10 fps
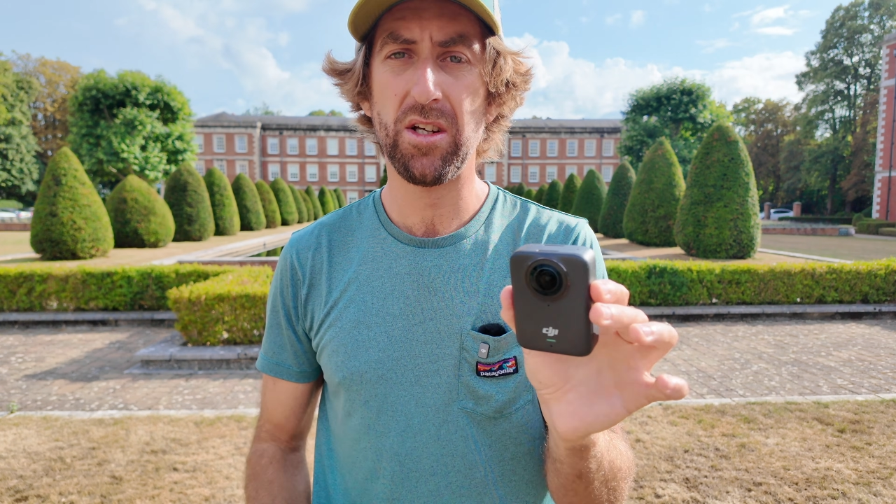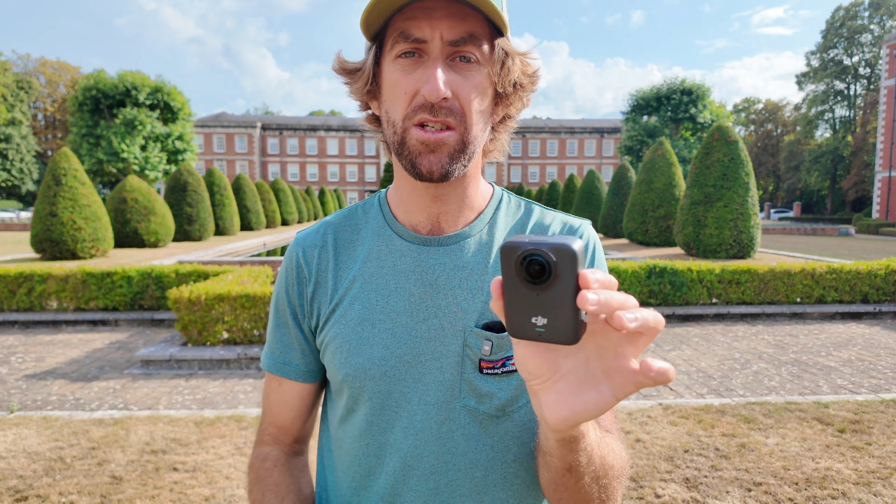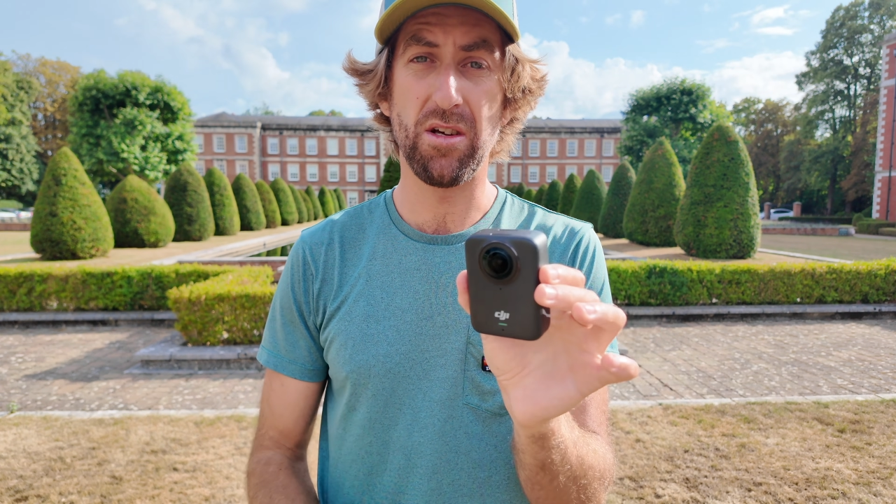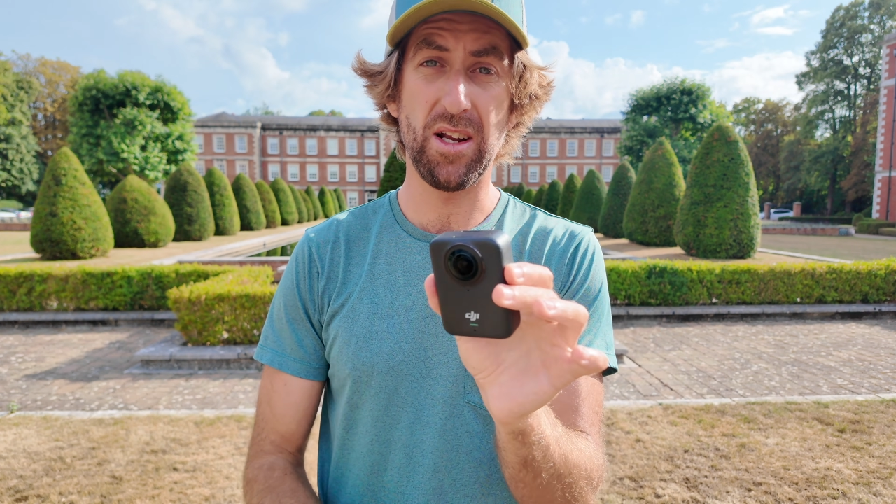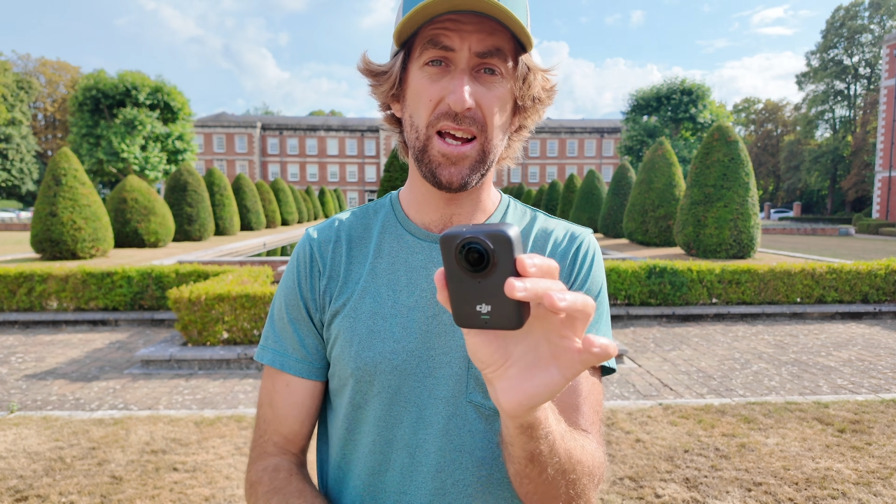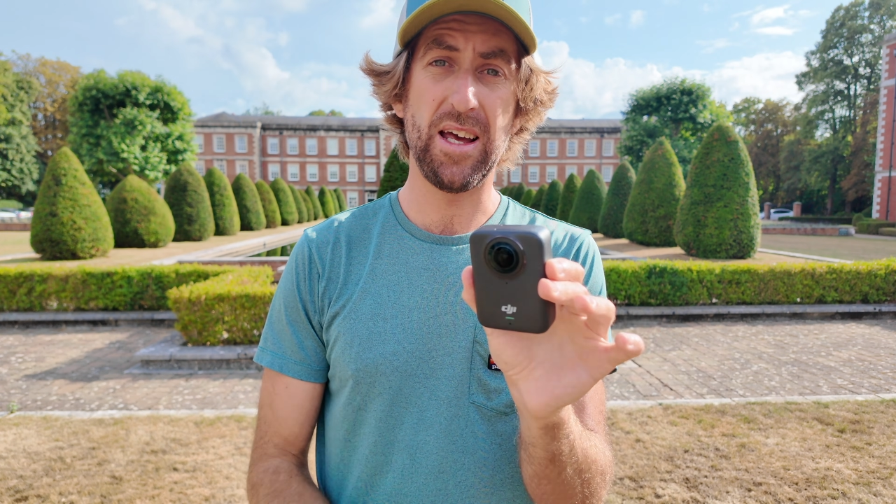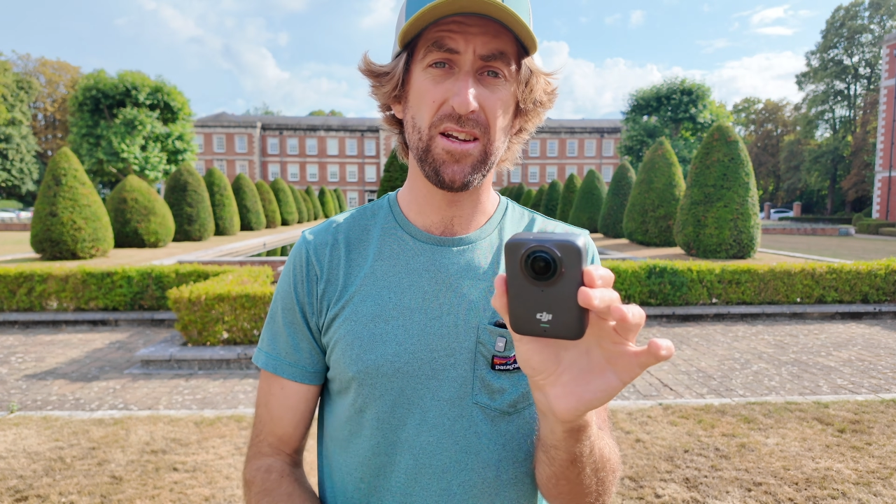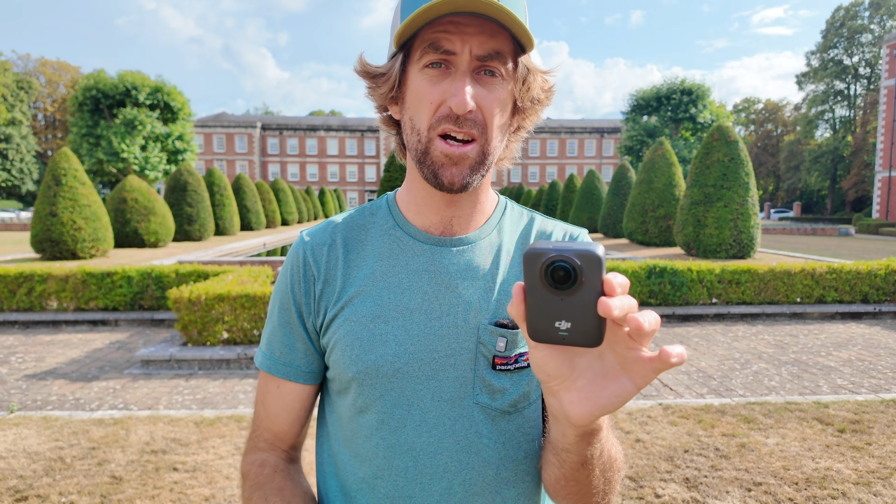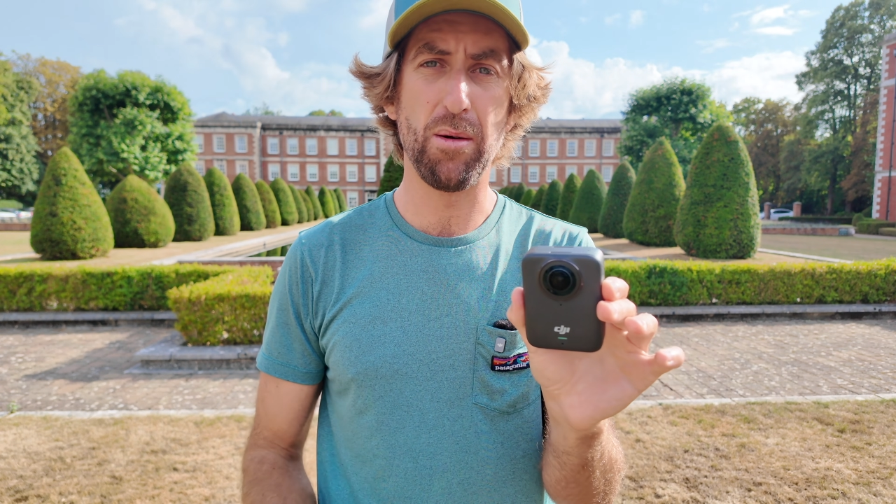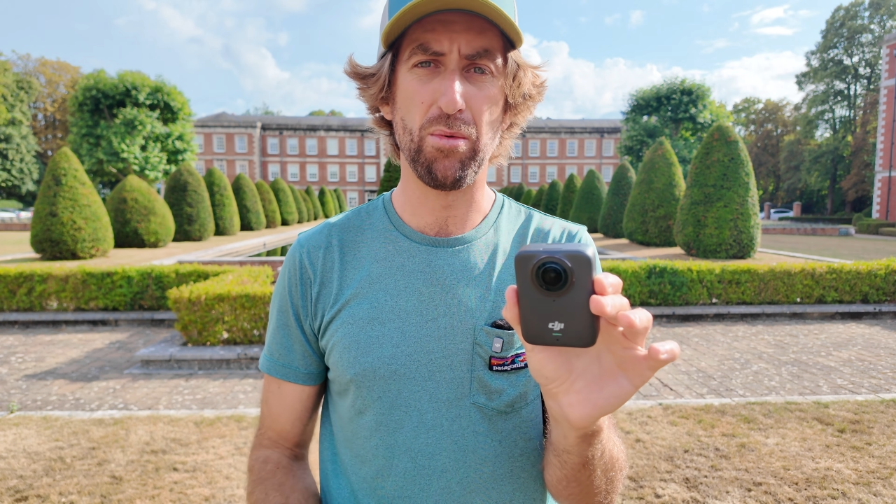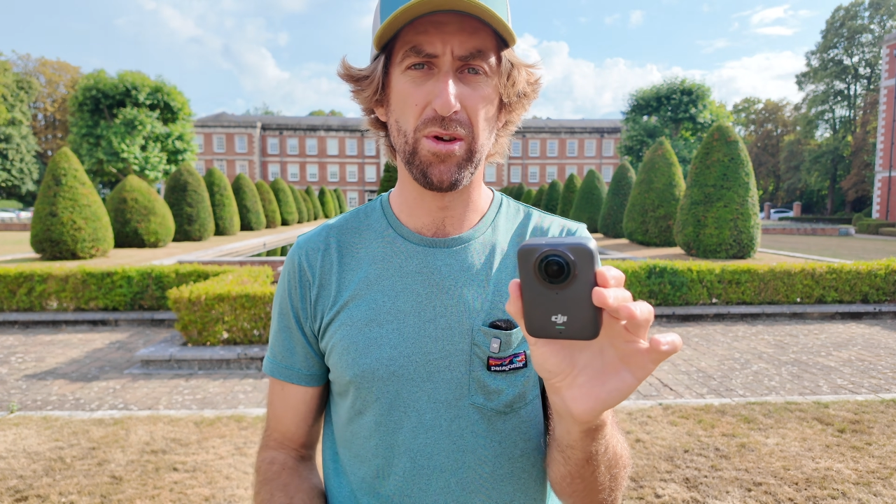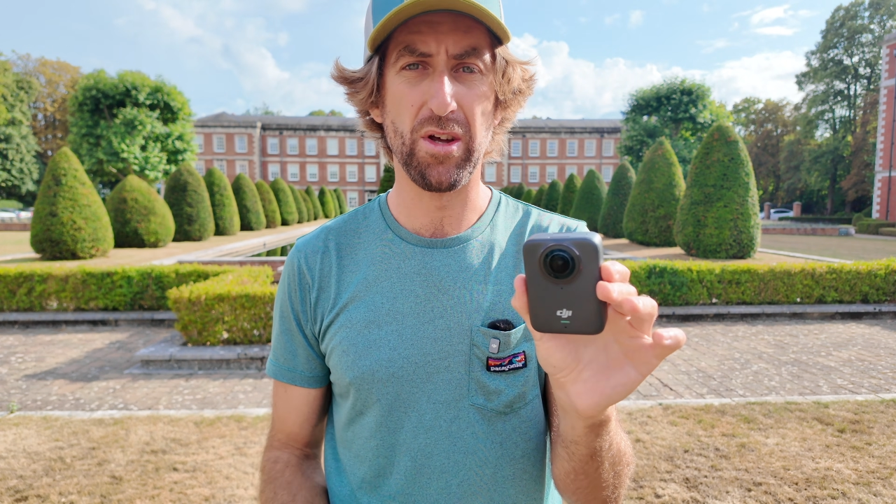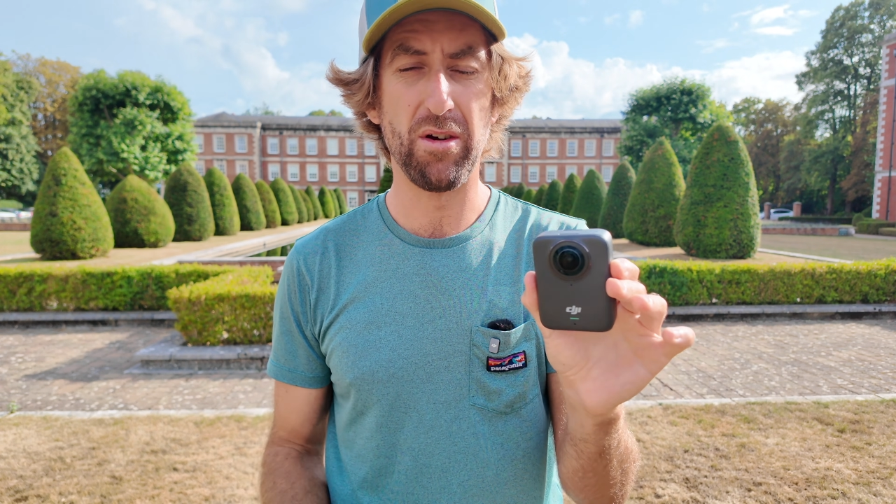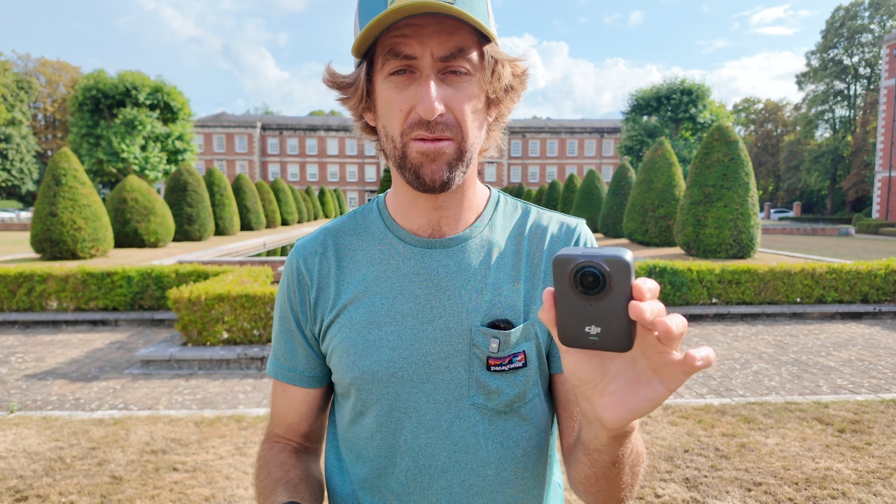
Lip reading: So you're going to end up with